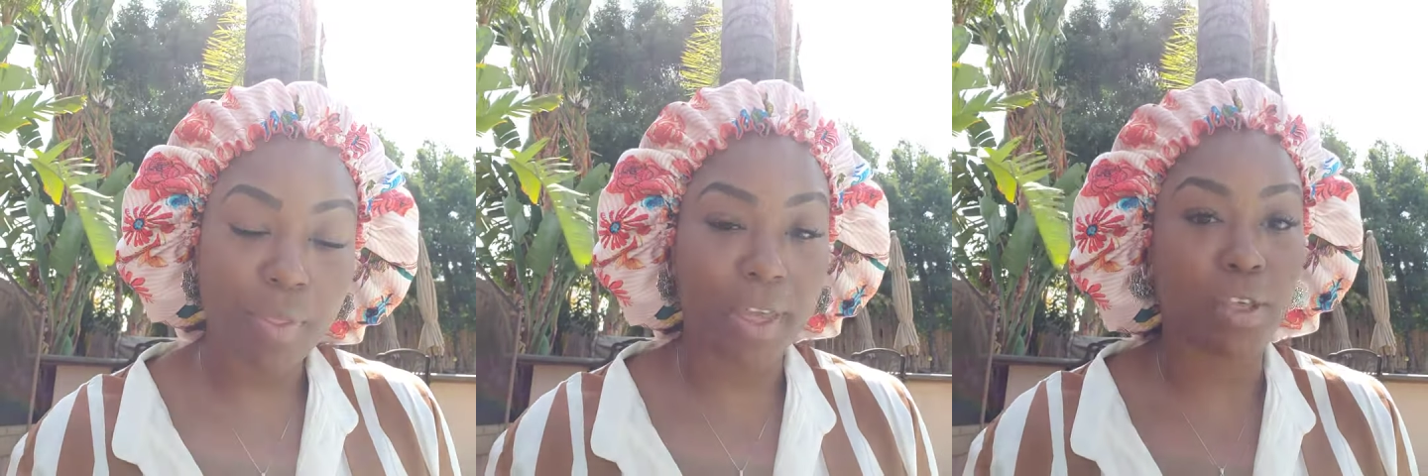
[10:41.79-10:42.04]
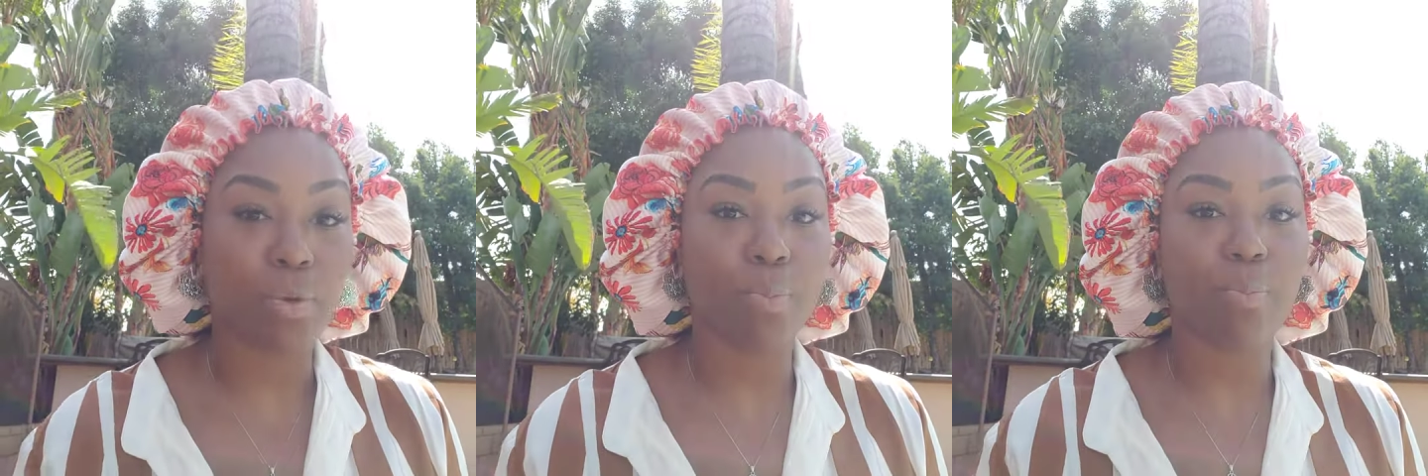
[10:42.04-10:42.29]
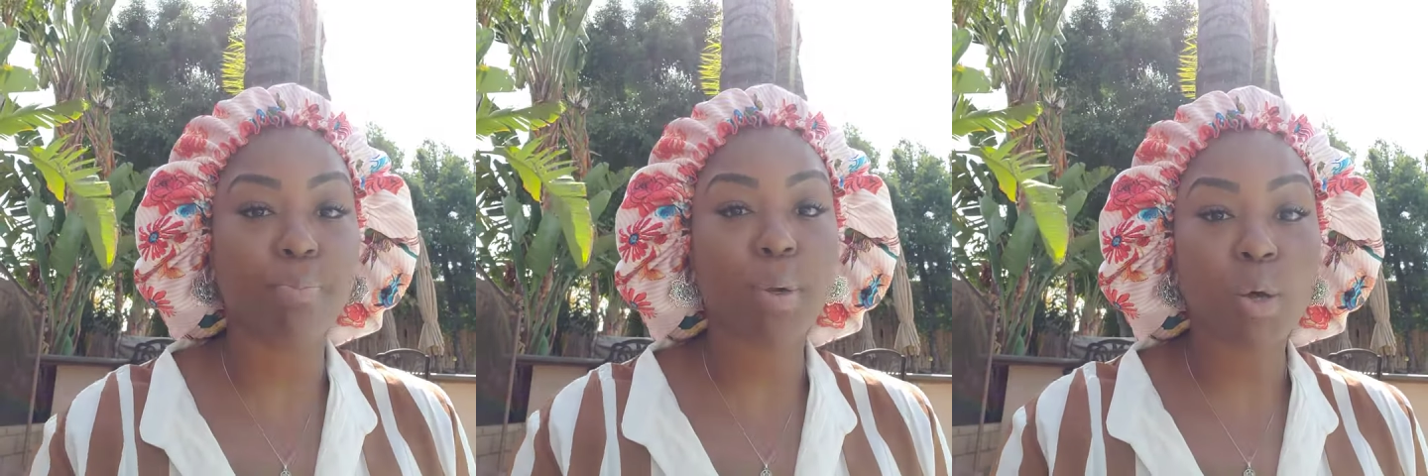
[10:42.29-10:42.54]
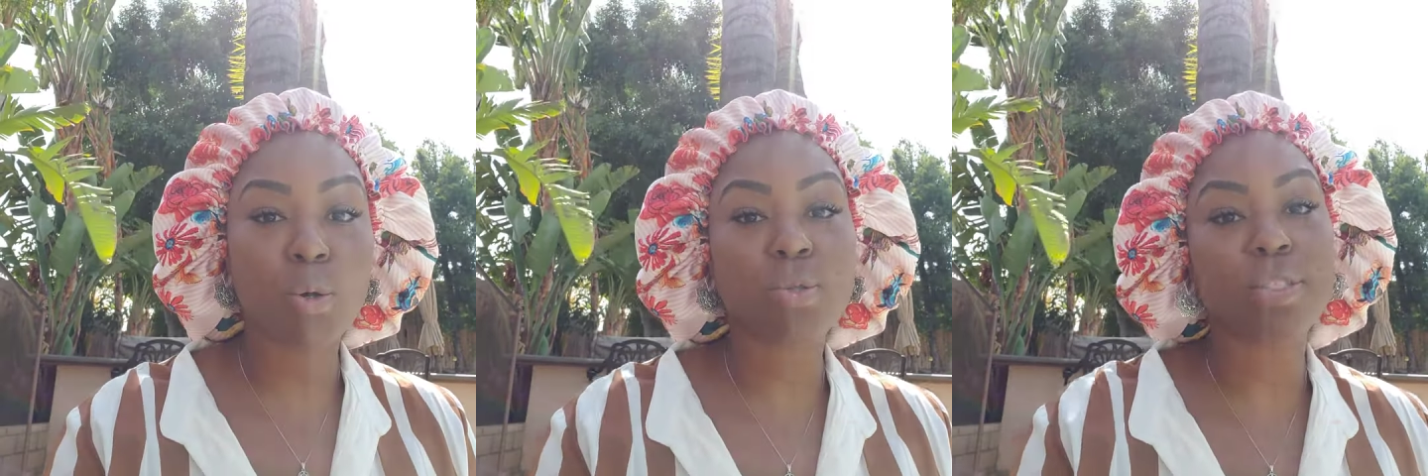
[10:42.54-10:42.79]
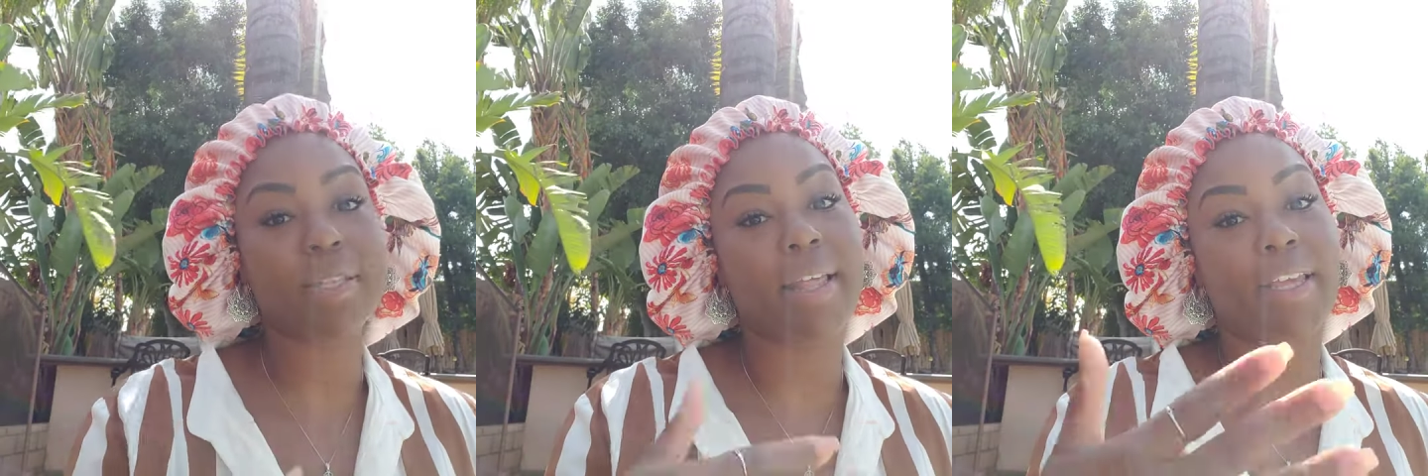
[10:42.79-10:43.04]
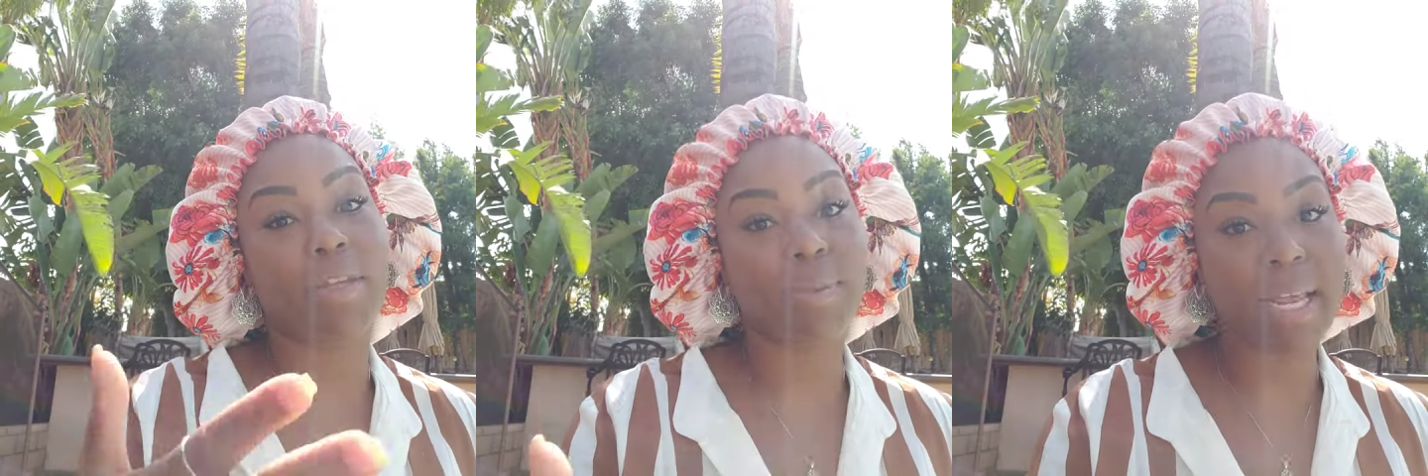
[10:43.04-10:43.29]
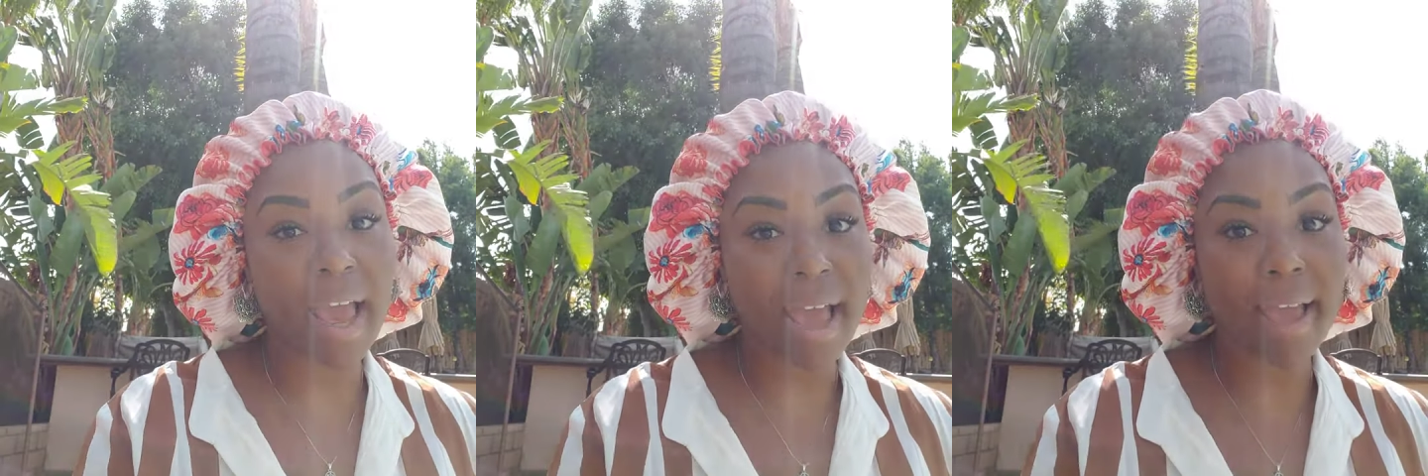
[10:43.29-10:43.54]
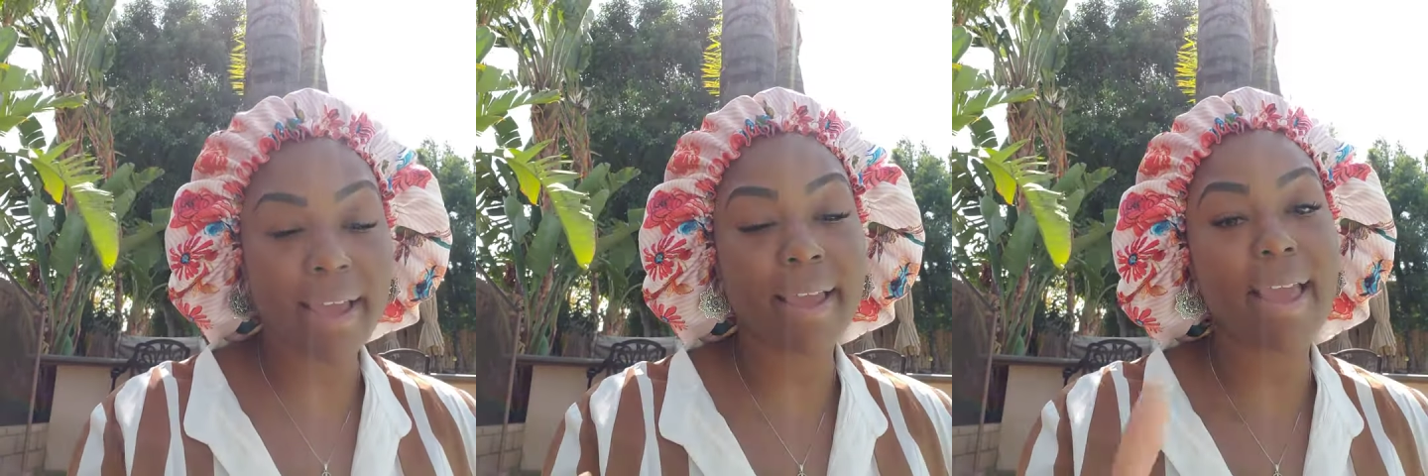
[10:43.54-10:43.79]
that you post, and that you
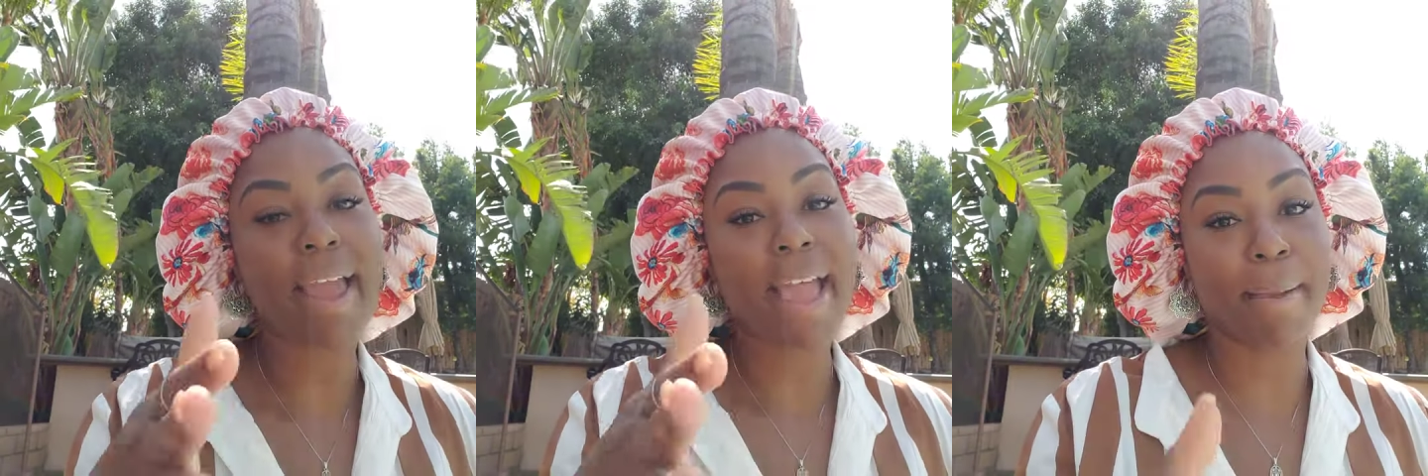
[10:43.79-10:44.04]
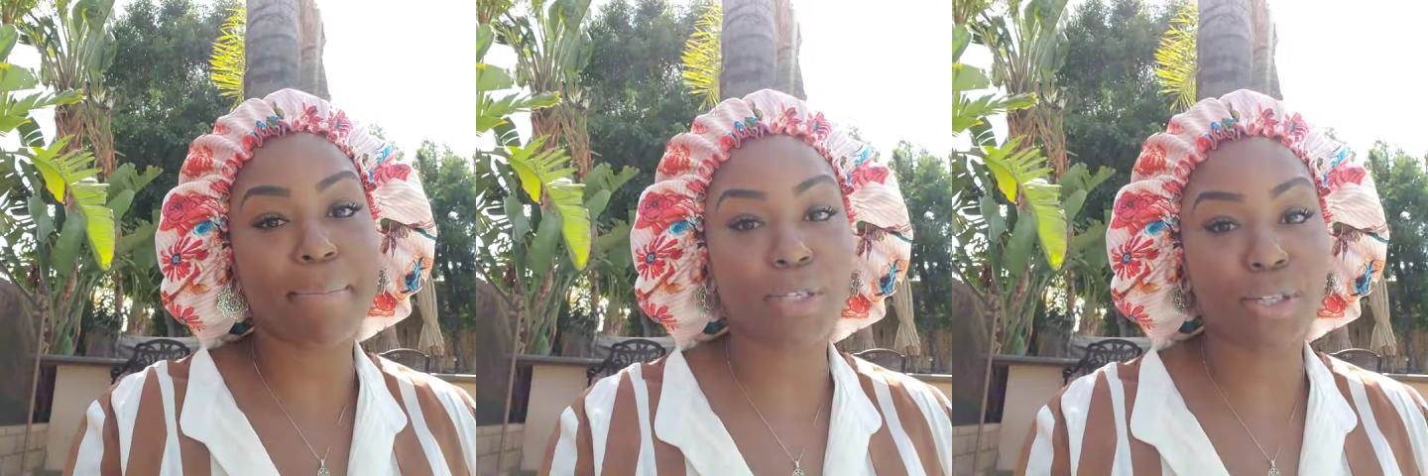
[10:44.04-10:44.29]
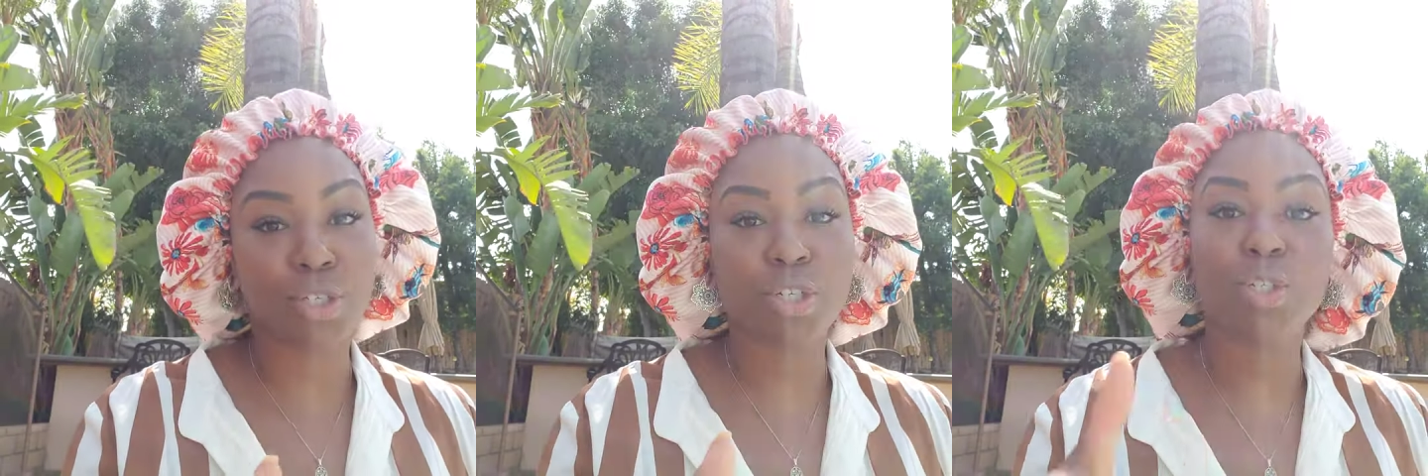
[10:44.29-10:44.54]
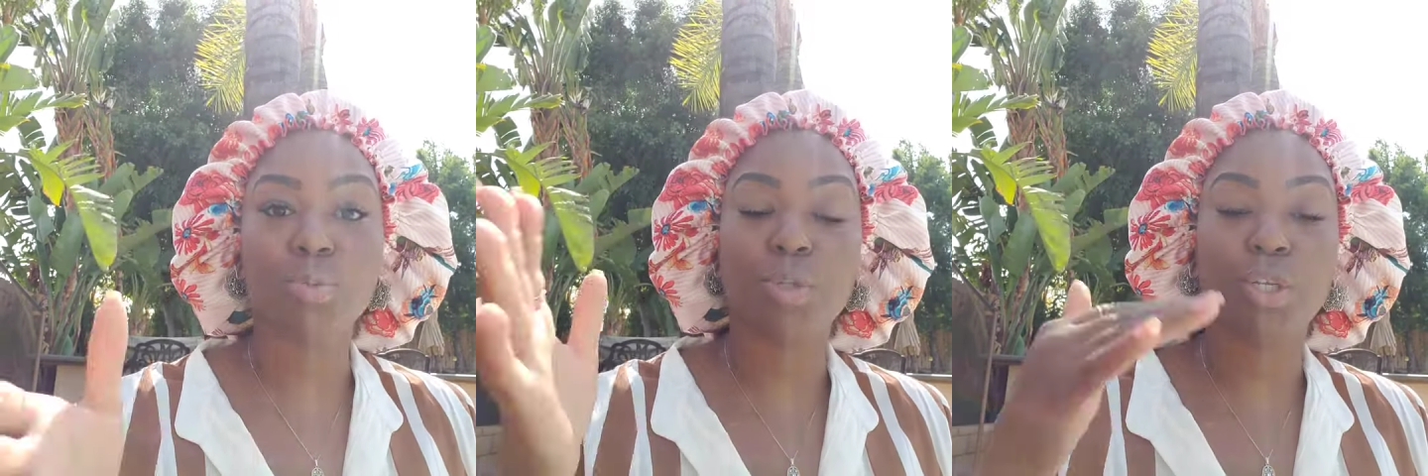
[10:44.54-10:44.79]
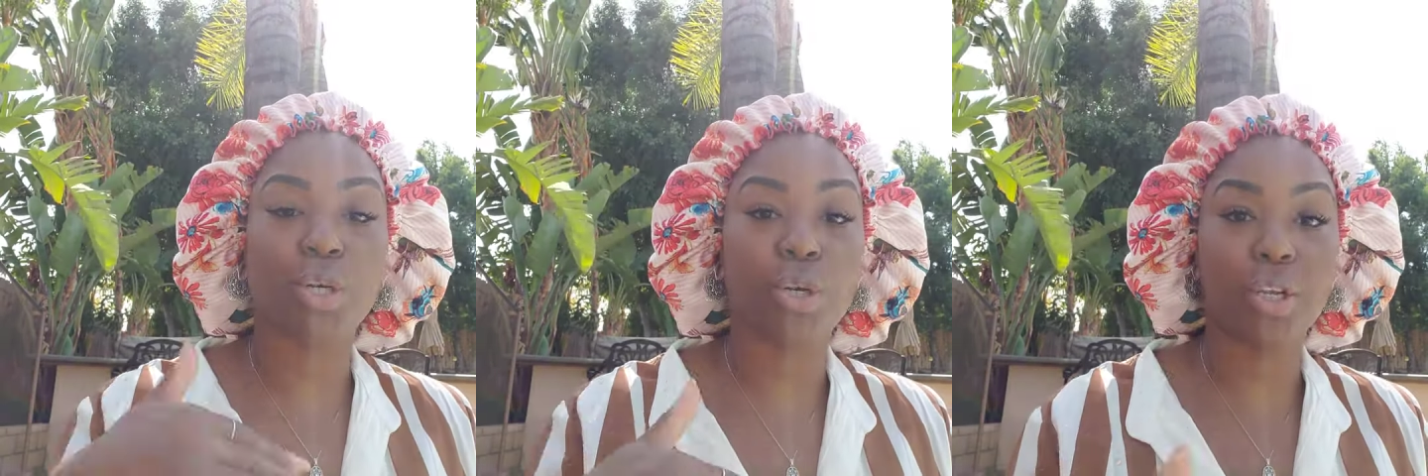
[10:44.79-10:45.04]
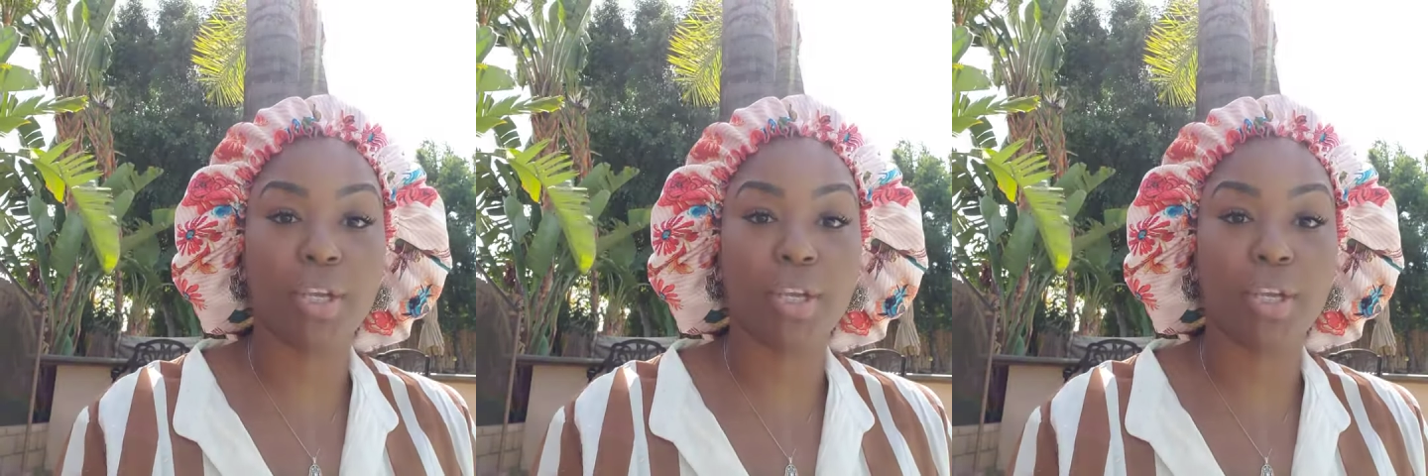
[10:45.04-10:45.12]
tag NPTressTreats when you're,